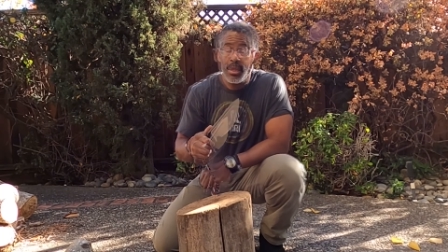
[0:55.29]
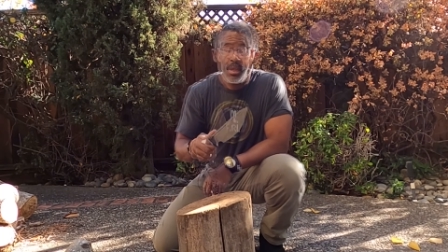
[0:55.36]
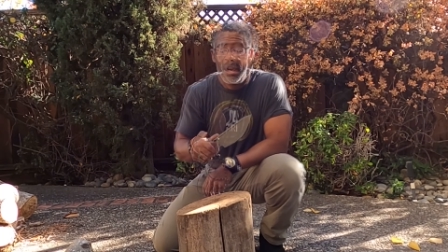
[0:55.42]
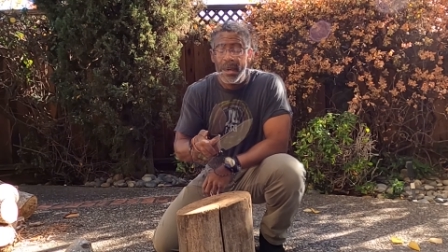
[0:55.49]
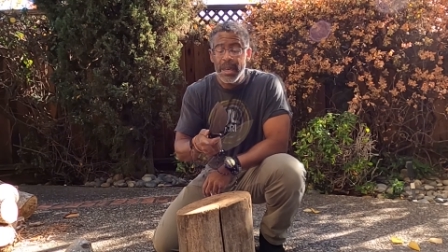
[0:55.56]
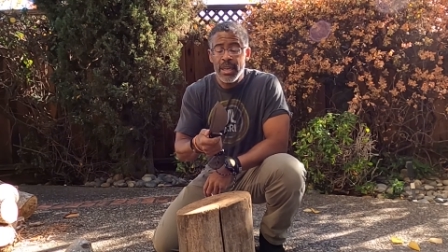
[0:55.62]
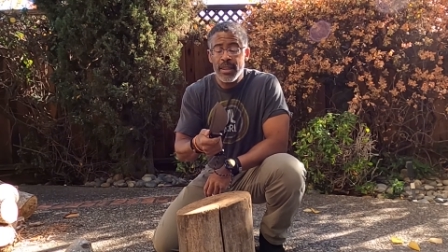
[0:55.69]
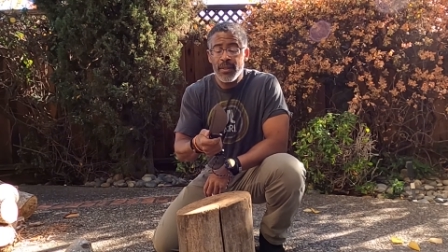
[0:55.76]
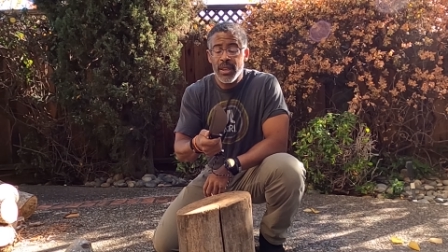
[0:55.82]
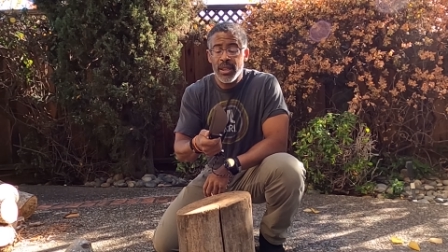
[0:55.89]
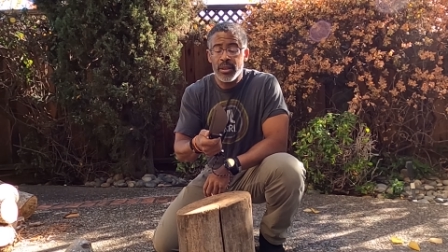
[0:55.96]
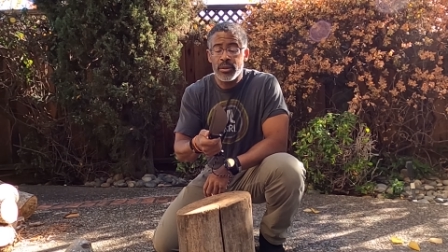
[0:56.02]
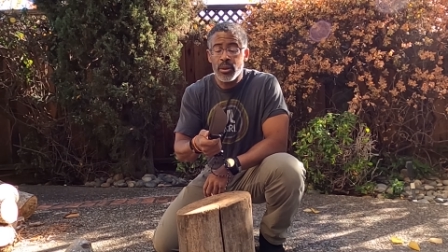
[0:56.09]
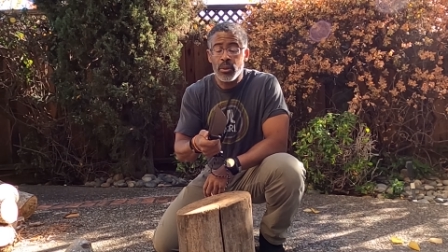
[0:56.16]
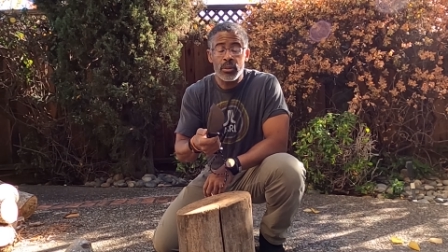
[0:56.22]
and
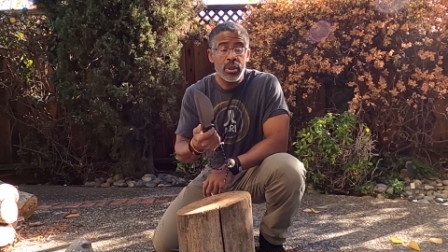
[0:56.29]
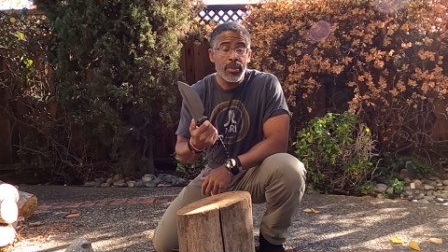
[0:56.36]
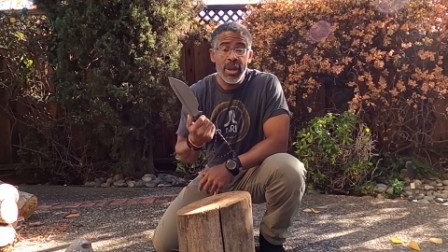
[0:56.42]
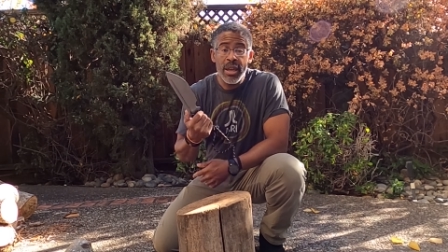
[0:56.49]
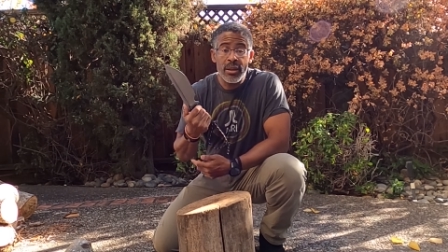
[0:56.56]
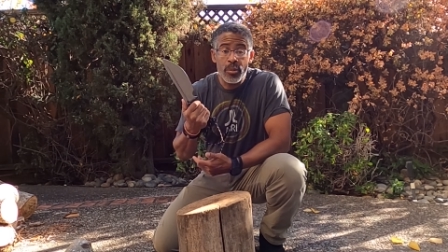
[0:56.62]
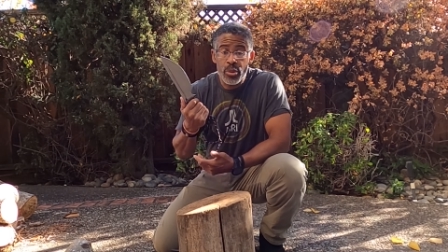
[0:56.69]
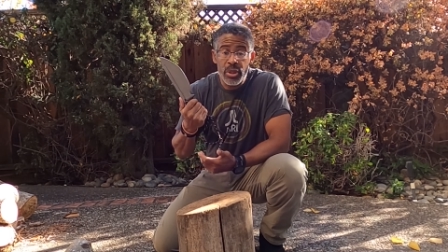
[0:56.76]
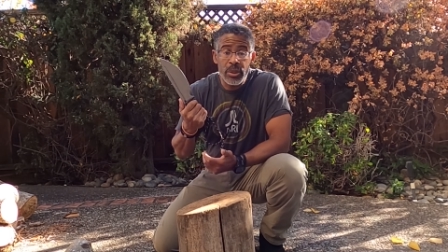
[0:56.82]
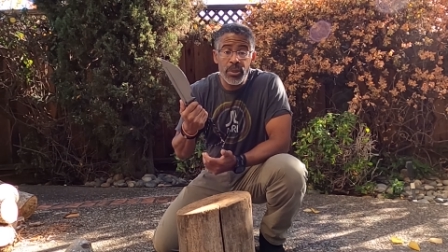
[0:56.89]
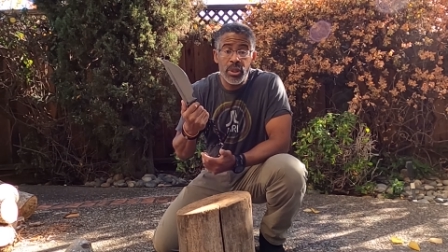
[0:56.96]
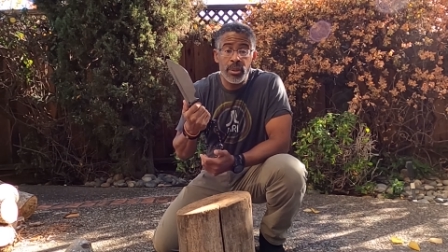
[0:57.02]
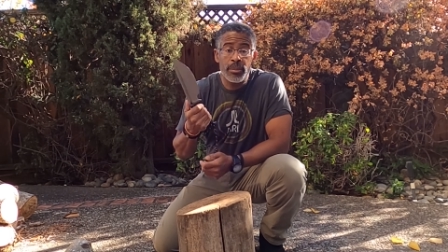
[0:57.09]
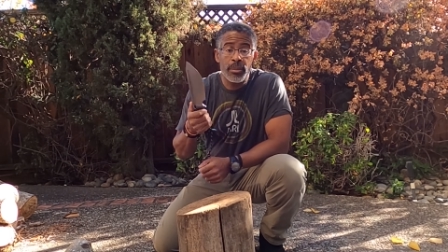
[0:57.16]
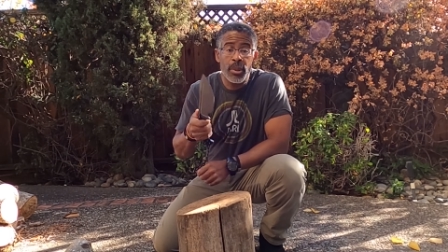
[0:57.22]
they don't command a
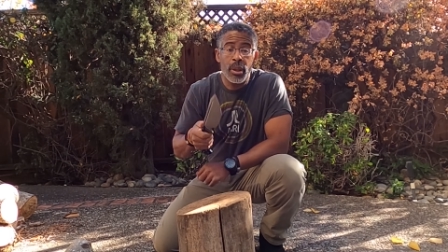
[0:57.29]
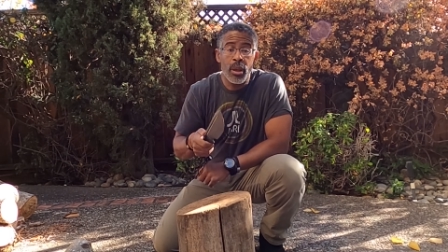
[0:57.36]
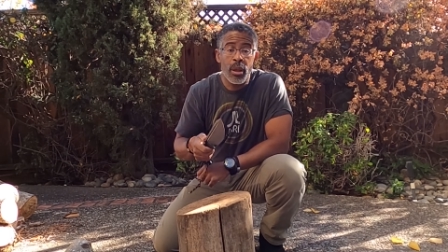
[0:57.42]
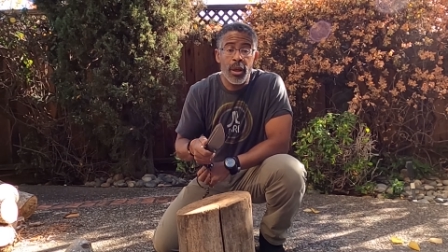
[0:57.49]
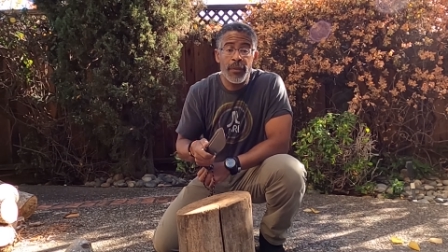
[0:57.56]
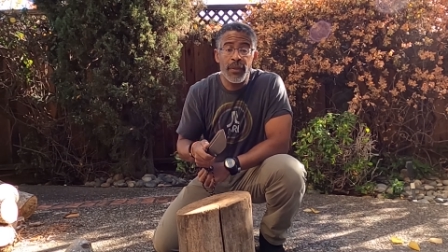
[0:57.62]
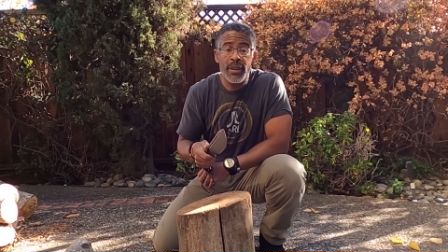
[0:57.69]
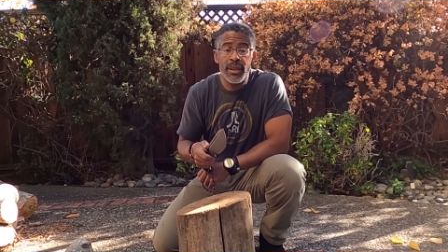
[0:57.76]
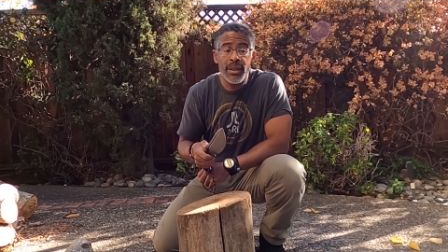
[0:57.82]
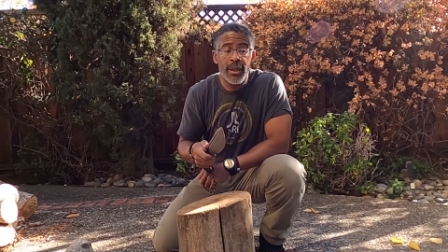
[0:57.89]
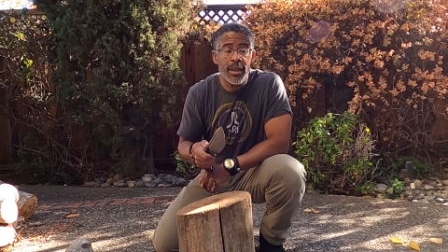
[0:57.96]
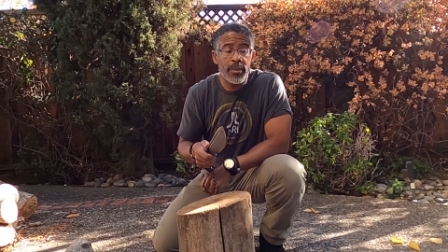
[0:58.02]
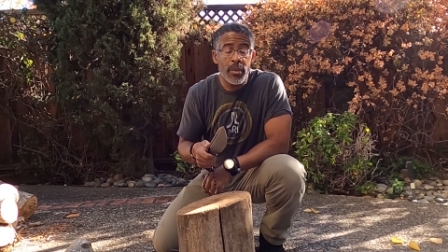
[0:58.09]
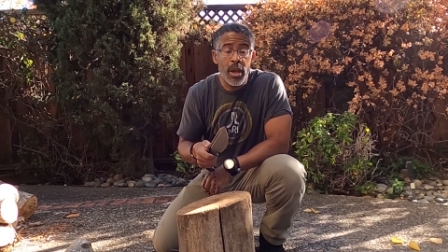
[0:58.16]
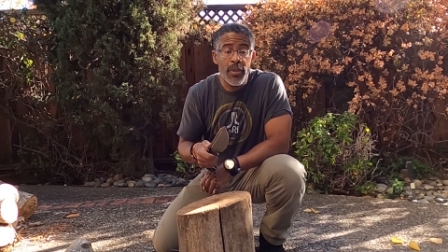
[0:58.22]
premium on
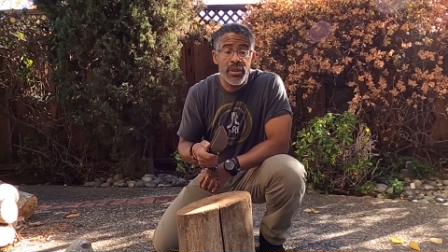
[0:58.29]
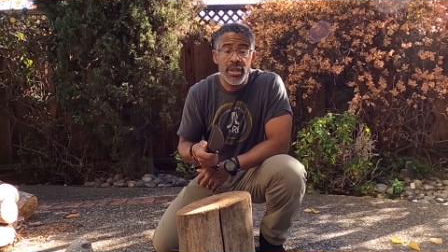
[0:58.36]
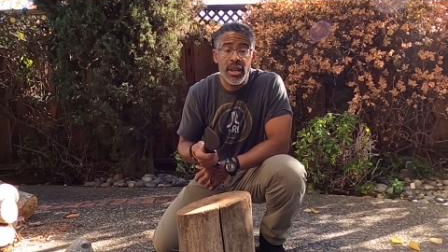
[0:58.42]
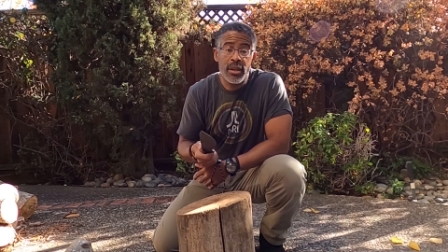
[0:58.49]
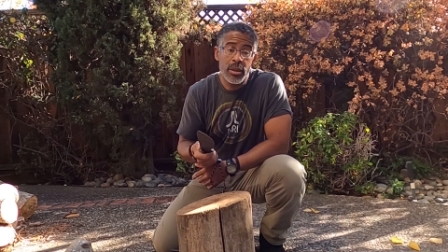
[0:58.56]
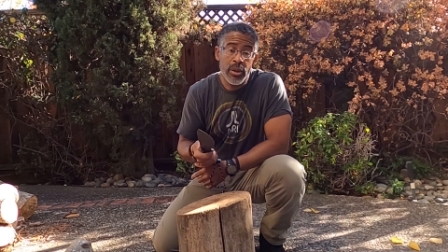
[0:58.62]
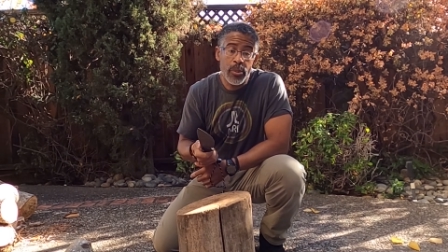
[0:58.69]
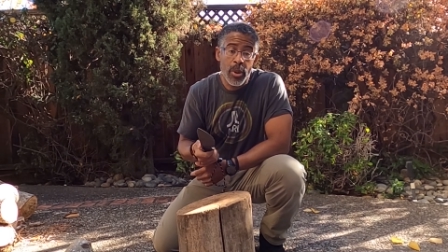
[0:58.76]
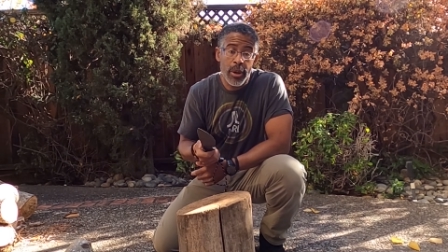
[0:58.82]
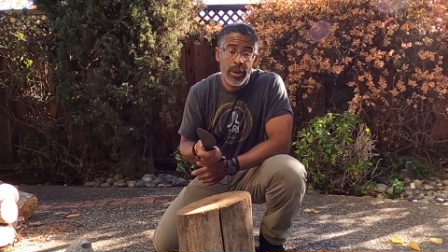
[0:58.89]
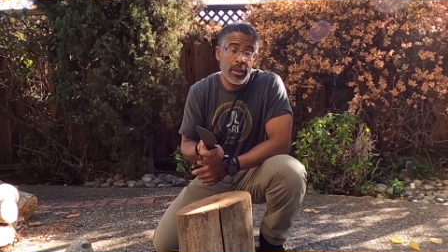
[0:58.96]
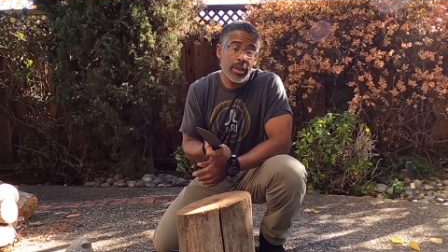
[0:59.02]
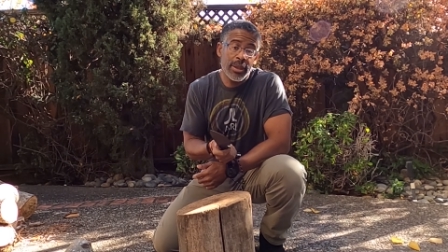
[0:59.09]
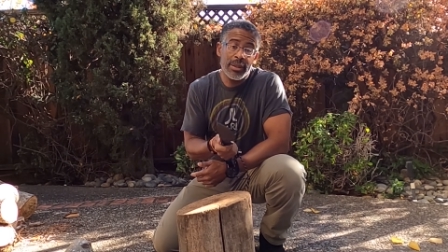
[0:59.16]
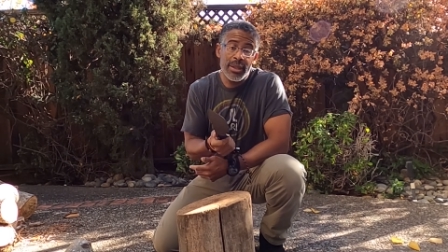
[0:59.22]
the secondary
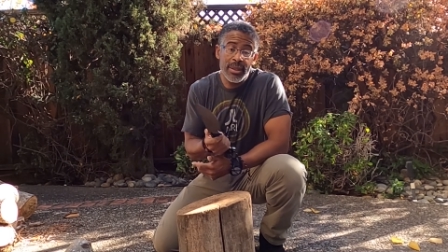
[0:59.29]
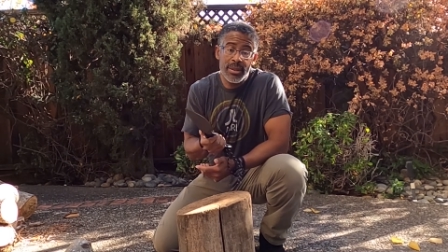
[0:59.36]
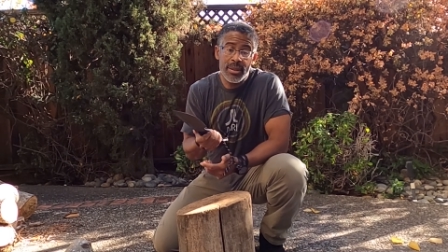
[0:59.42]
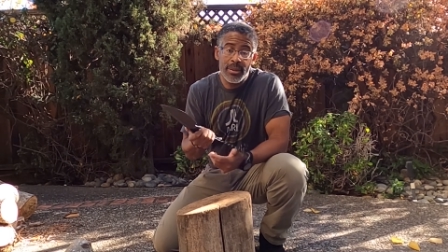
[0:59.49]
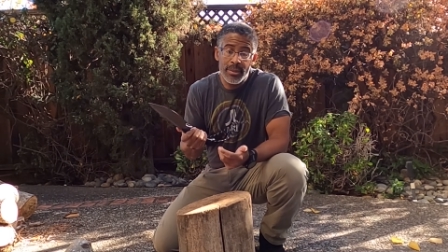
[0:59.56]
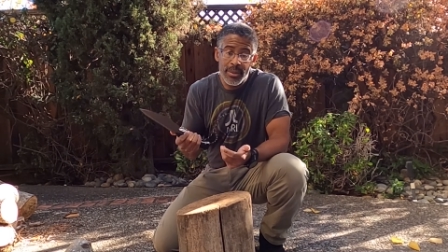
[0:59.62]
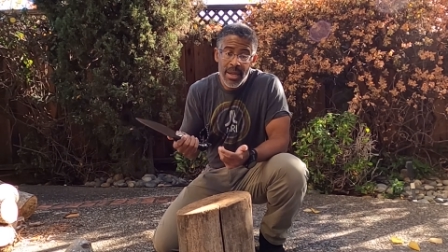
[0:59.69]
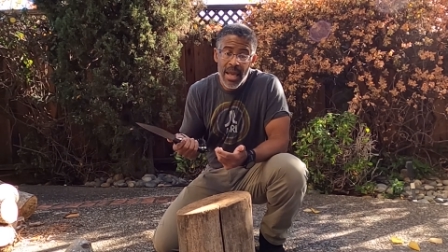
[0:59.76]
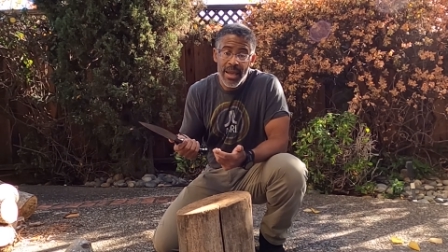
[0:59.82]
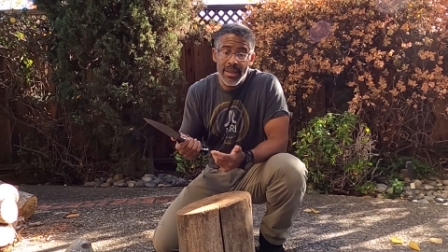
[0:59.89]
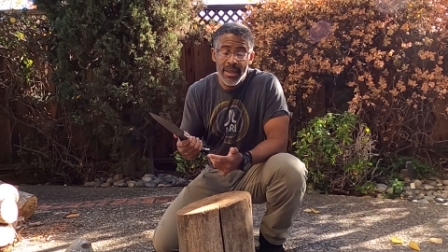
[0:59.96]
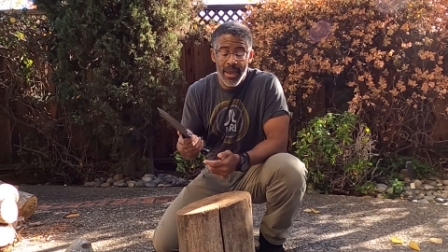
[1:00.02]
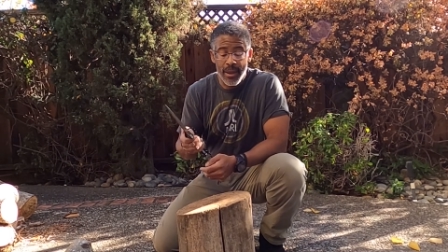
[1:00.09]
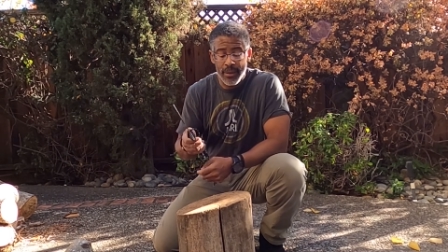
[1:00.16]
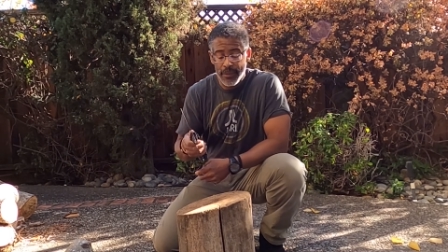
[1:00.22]
market, at least
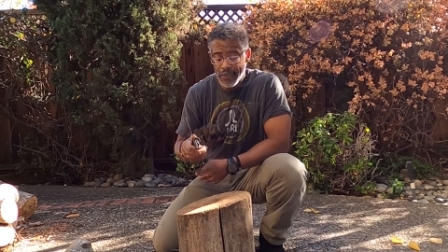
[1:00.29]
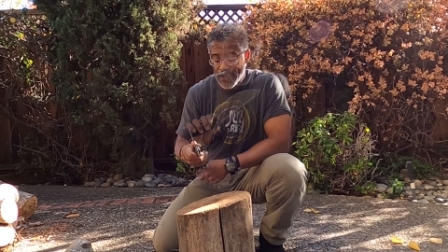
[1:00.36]
not yet.